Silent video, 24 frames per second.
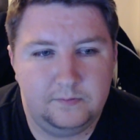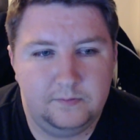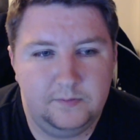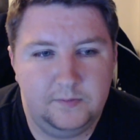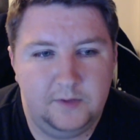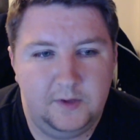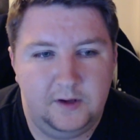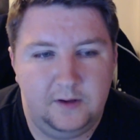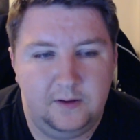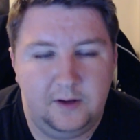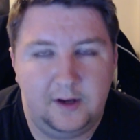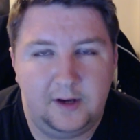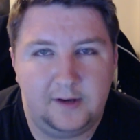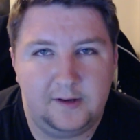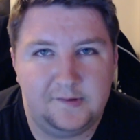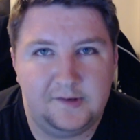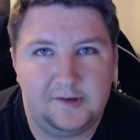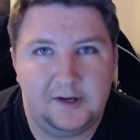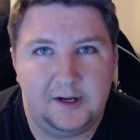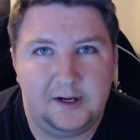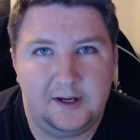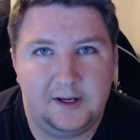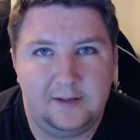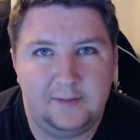a lot of
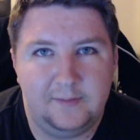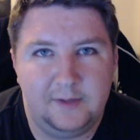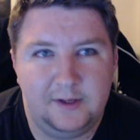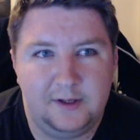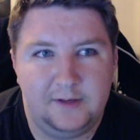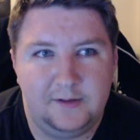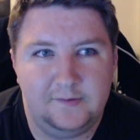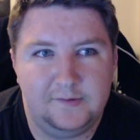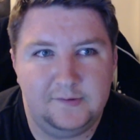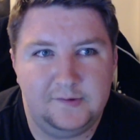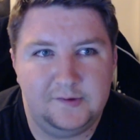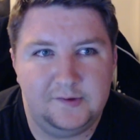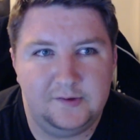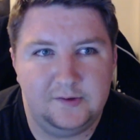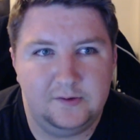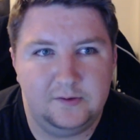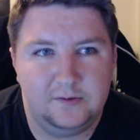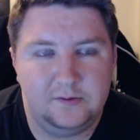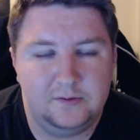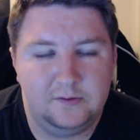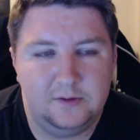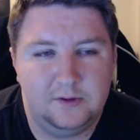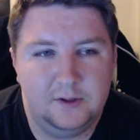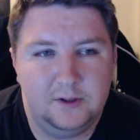time
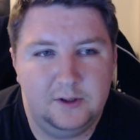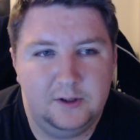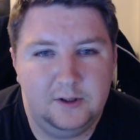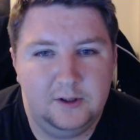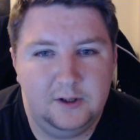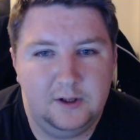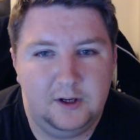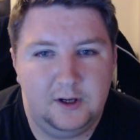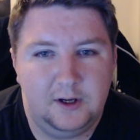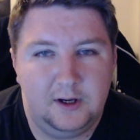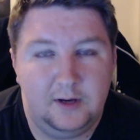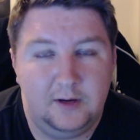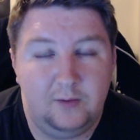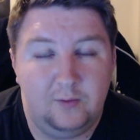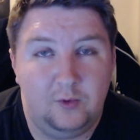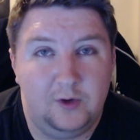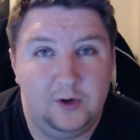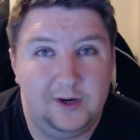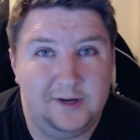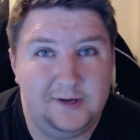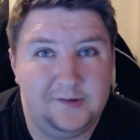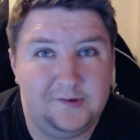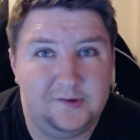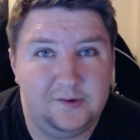into uh,
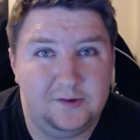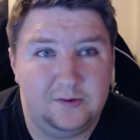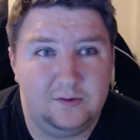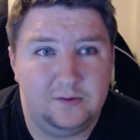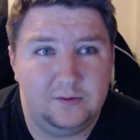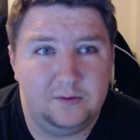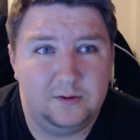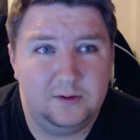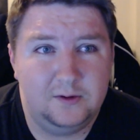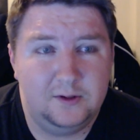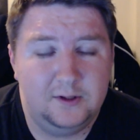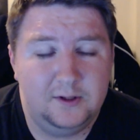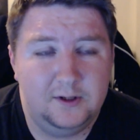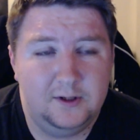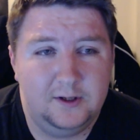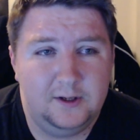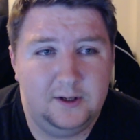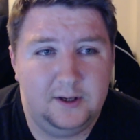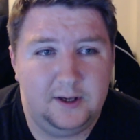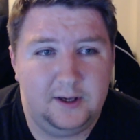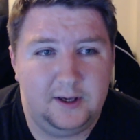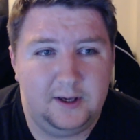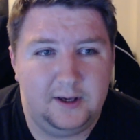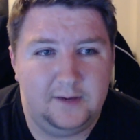what I do,
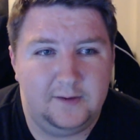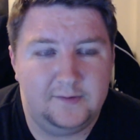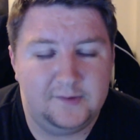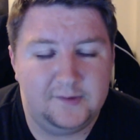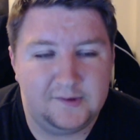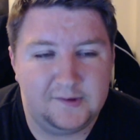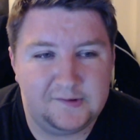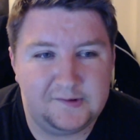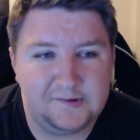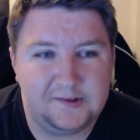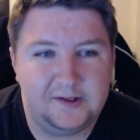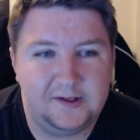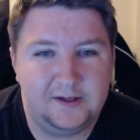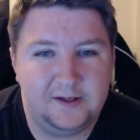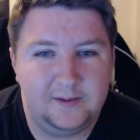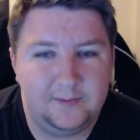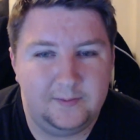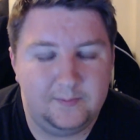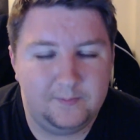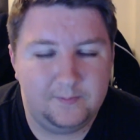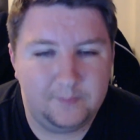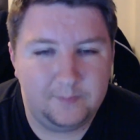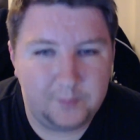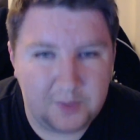and to
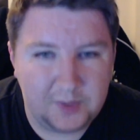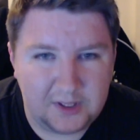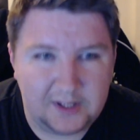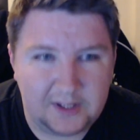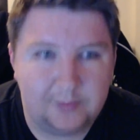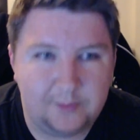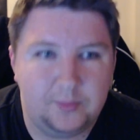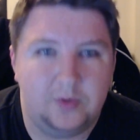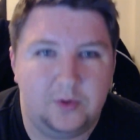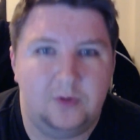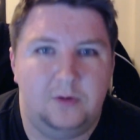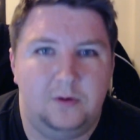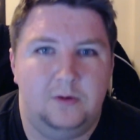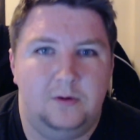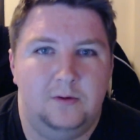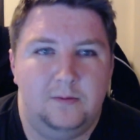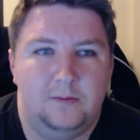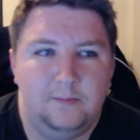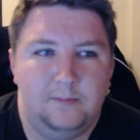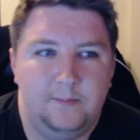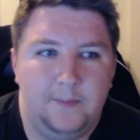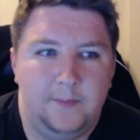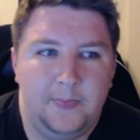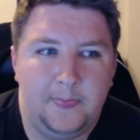see
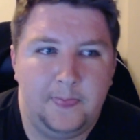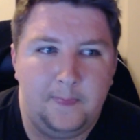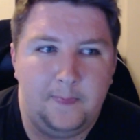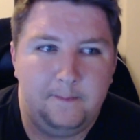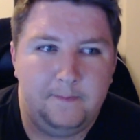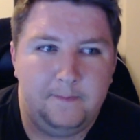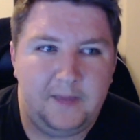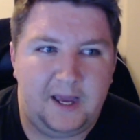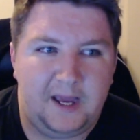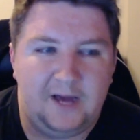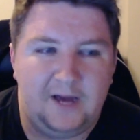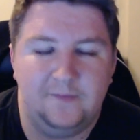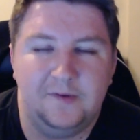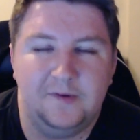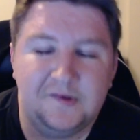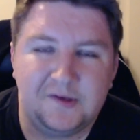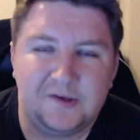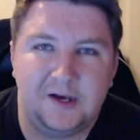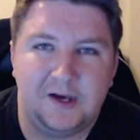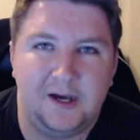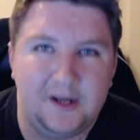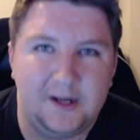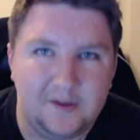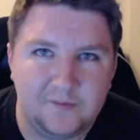people have this
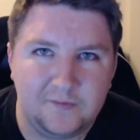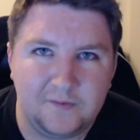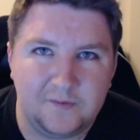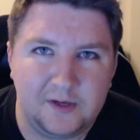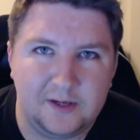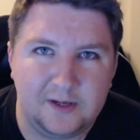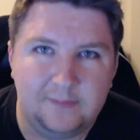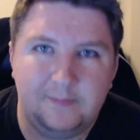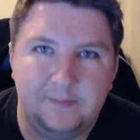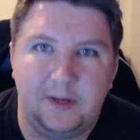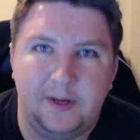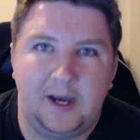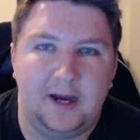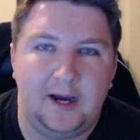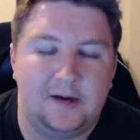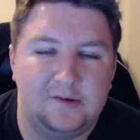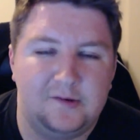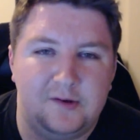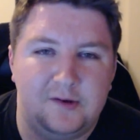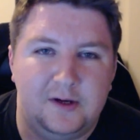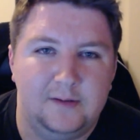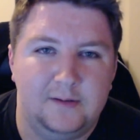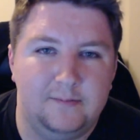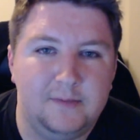kind of
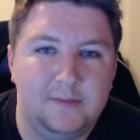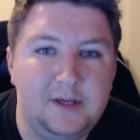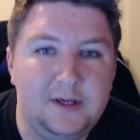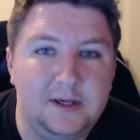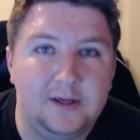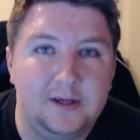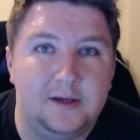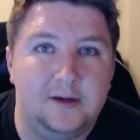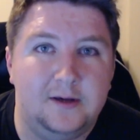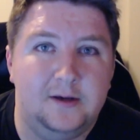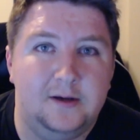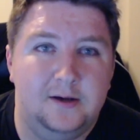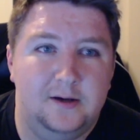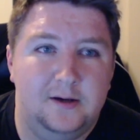impact on me